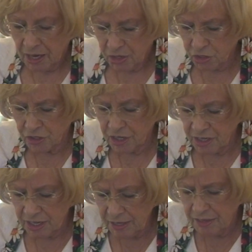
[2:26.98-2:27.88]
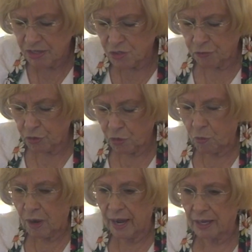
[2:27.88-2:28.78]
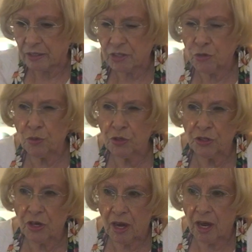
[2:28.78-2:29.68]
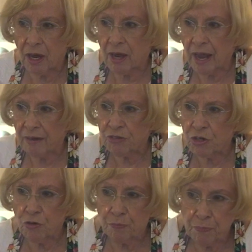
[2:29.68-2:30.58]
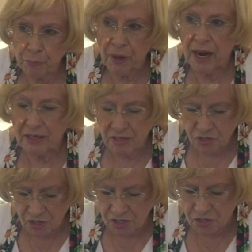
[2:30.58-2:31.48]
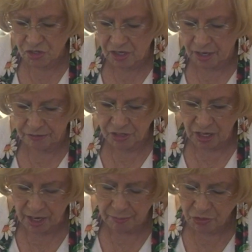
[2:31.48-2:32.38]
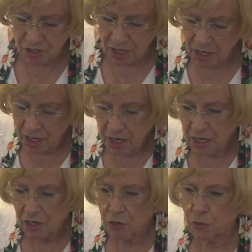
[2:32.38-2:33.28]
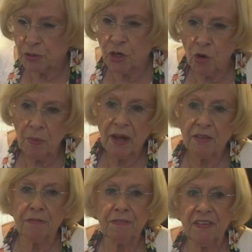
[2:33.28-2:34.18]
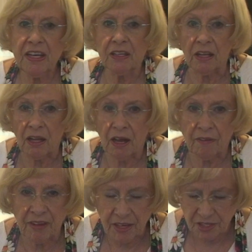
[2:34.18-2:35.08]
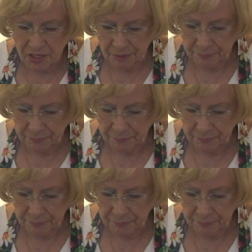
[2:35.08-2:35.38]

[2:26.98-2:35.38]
And you're going to knead this for a while. You will, after you practice this enough times, you will know by the feel of it